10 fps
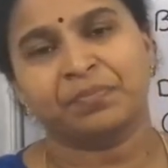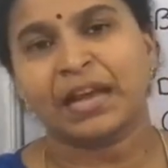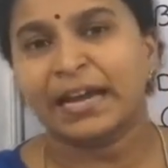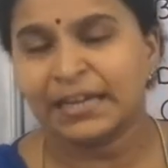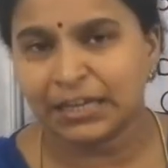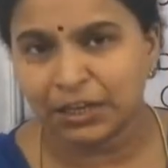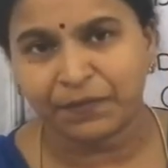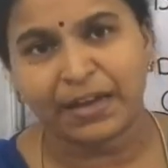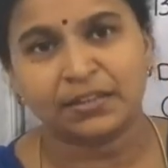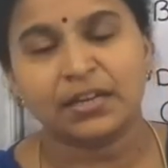
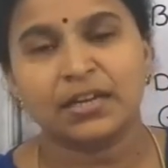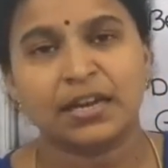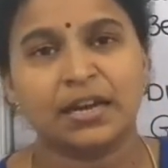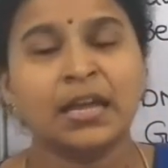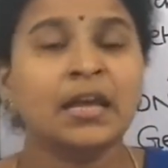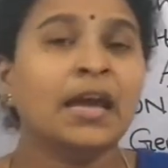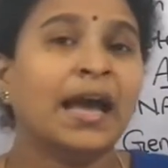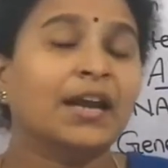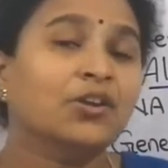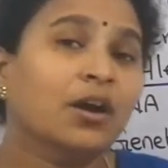Identifying the DNA,
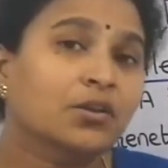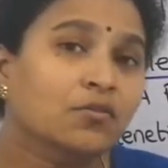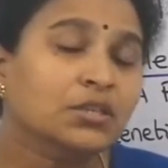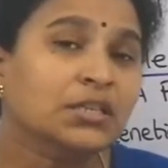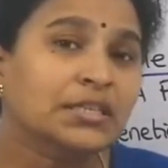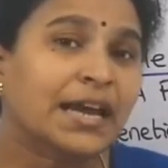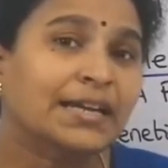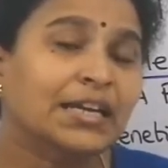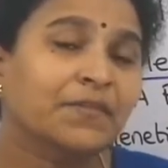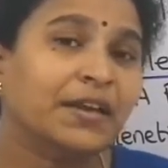and you are using this
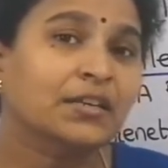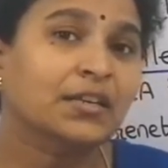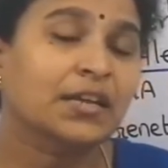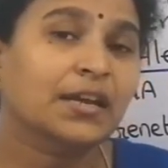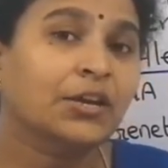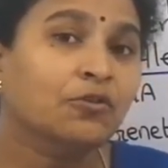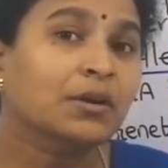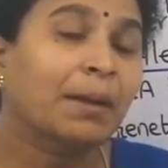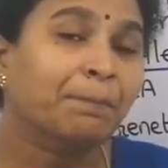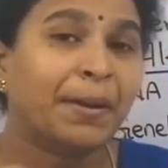identifying the DNA to
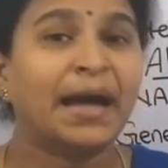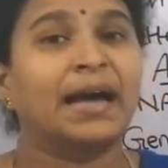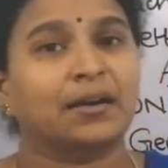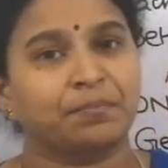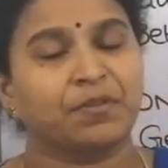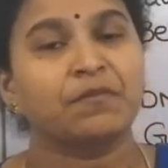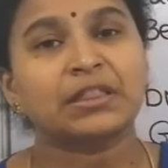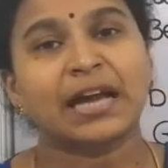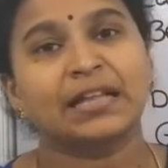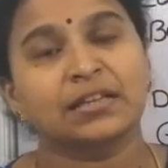compare
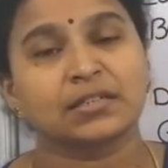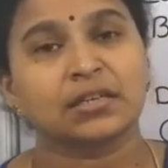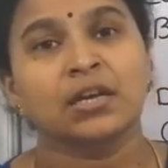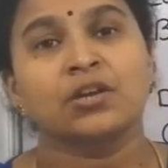with others.